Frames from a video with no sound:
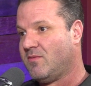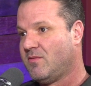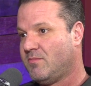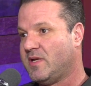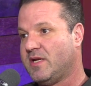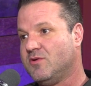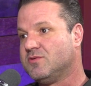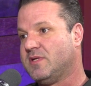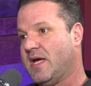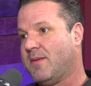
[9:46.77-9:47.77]
but it used
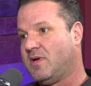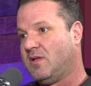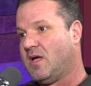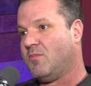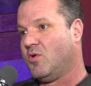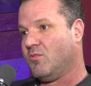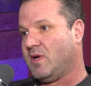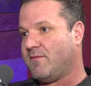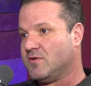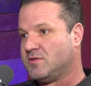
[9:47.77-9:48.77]
to happen a lot more when I
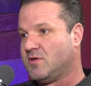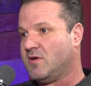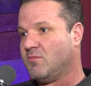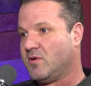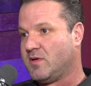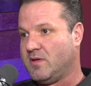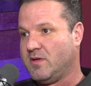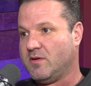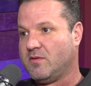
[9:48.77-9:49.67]
first started working here.